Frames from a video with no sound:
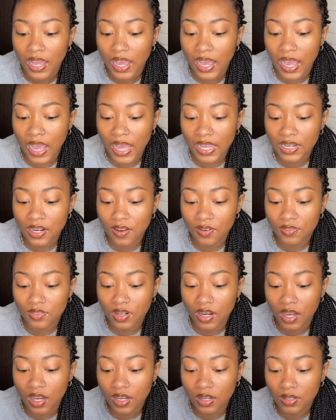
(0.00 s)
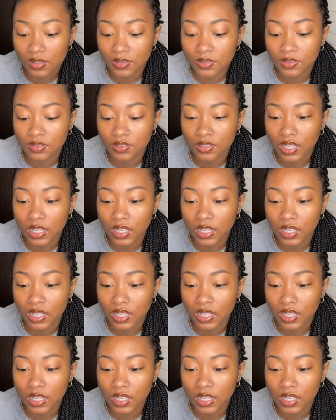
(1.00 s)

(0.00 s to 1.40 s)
I don't know.